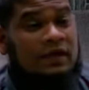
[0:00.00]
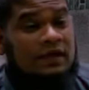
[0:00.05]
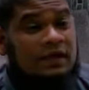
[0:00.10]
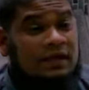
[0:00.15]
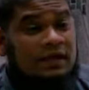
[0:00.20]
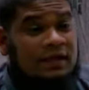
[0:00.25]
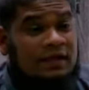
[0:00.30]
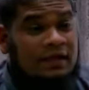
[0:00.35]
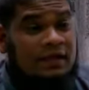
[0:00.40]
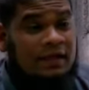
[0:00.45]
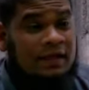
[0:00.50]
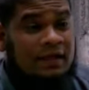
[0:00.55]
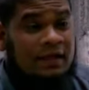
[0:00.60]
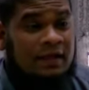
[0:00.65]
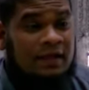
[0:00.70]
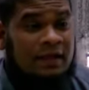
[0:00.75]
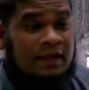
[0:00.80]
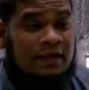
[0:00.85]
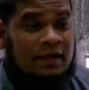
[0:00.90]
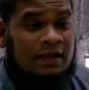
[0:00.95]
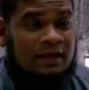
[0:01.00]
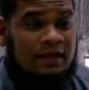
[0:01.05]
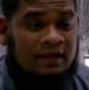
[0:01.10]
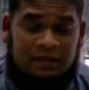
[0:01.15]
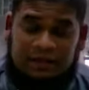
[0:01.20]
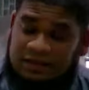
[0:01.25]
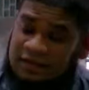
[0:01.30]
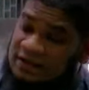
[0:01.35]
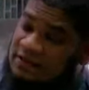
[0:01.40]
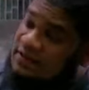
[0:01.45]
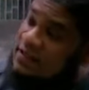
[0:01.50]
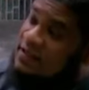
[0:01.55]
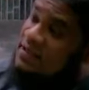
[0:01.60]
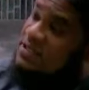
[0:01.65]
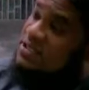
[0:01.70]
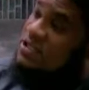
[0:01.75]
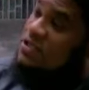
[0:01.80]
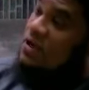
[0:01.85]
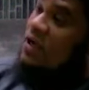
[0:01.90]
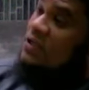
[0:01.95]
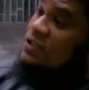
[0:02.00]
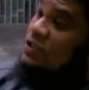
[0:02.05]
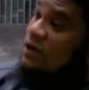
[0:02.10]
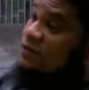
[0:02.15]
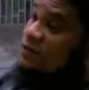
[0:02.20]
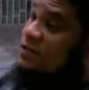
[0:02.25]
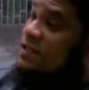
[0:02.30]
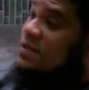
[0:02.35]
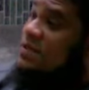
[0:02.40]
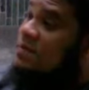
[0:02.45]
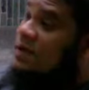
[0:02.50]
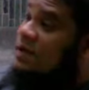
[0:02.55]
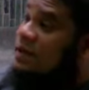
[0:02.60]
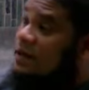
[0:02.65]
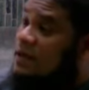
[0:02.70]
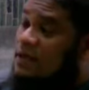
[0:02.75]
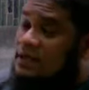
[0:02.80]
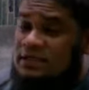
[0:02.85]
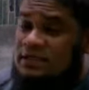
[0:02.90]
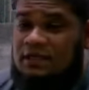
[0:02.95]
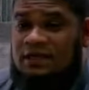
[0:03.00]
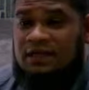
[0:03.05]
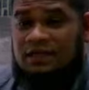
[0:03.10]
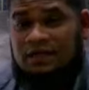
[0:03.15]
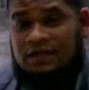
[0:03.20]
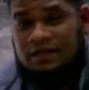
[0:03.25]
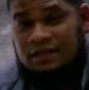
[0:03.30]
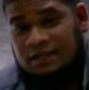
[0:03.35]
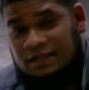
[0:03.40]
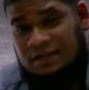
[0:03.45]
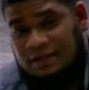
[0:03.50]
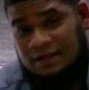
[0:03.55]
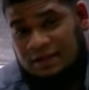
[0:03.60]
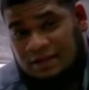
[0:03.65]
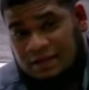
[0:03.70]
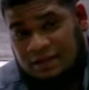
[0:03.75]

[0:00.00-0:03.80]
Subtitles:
When? The discharge of semen, excellent.